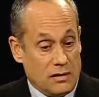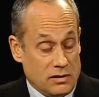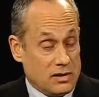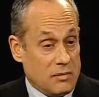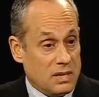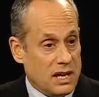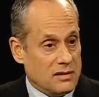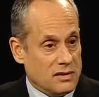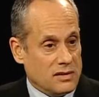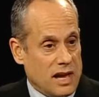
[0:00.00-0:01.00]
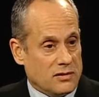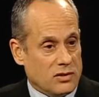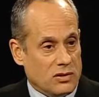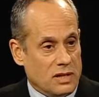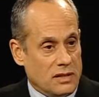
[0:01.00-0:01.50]
in some cases,
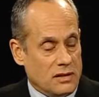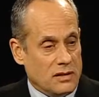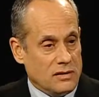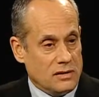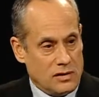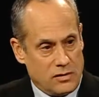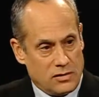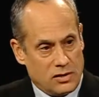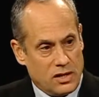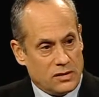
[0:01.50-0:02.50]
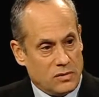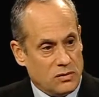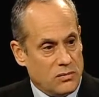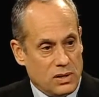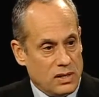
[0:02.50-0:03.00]
actually consider Shiism
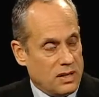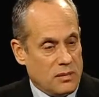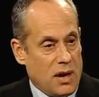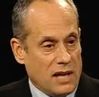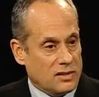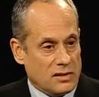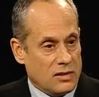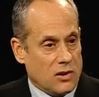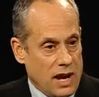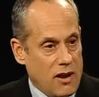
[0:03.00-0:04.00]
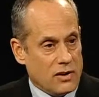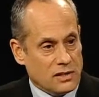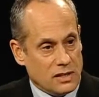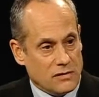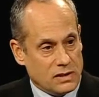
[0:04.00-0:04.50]
to be an apostasy or a
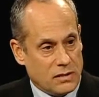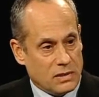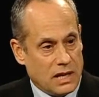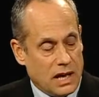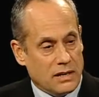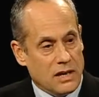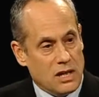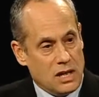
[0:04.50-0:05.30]
heresy of some kind.